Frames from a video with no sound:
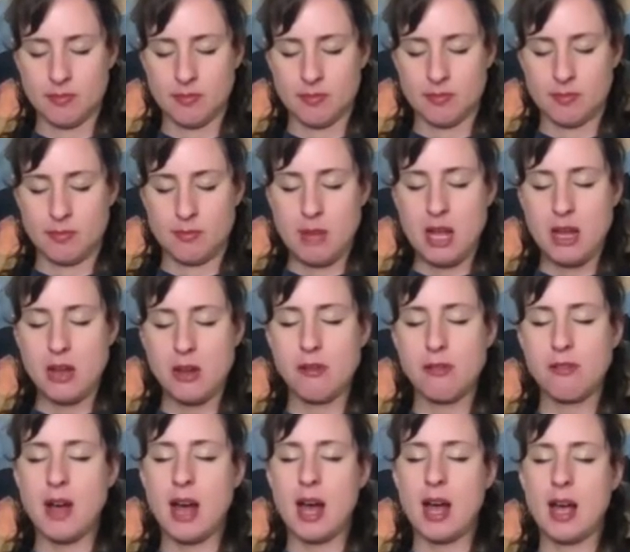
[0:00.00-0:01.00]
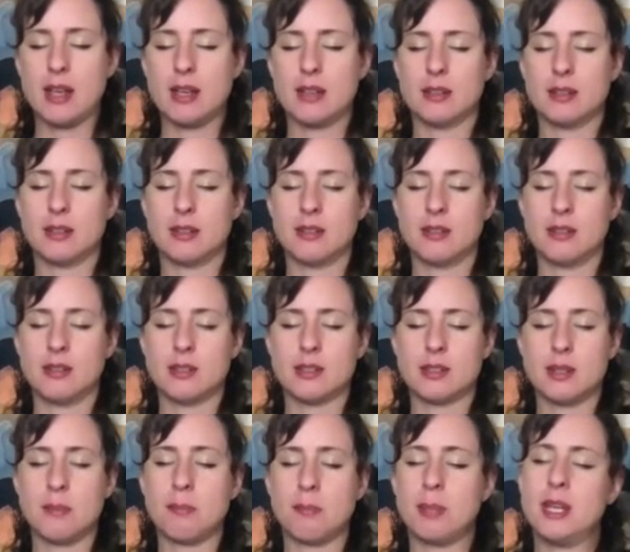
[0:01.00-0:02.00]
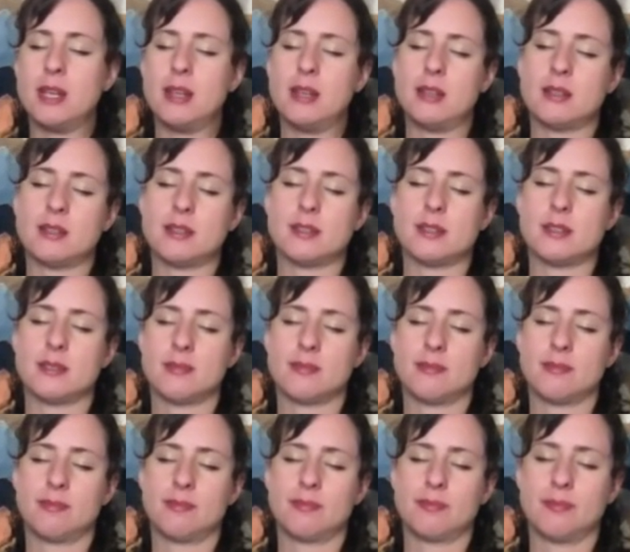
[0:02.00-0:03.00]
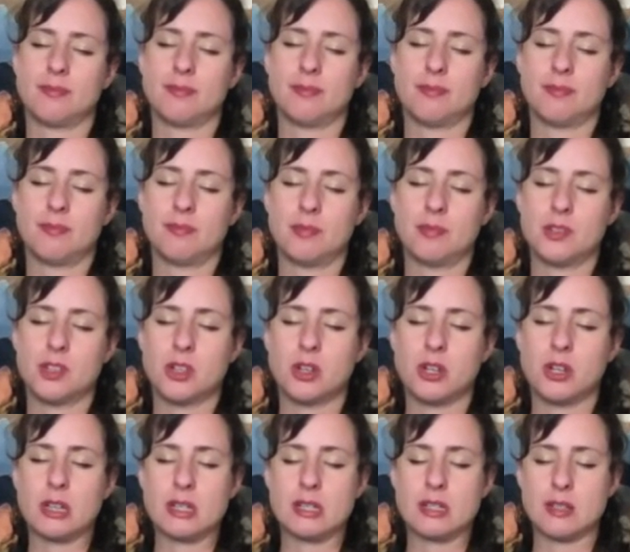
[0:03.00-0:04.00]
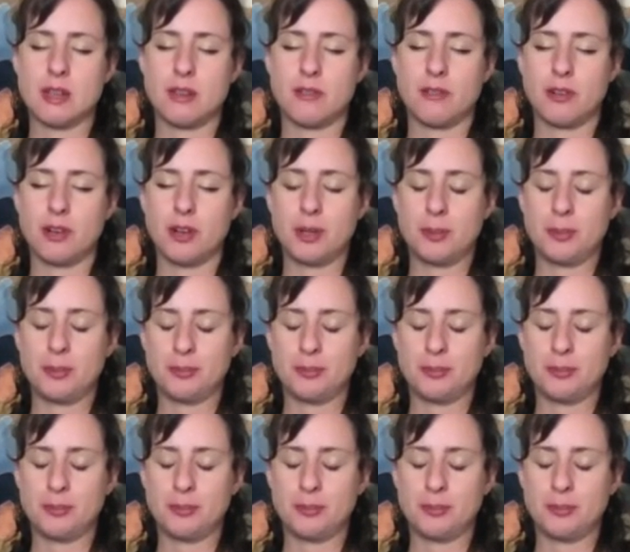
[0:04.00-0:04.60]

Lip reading: May you find some peace during this suffering.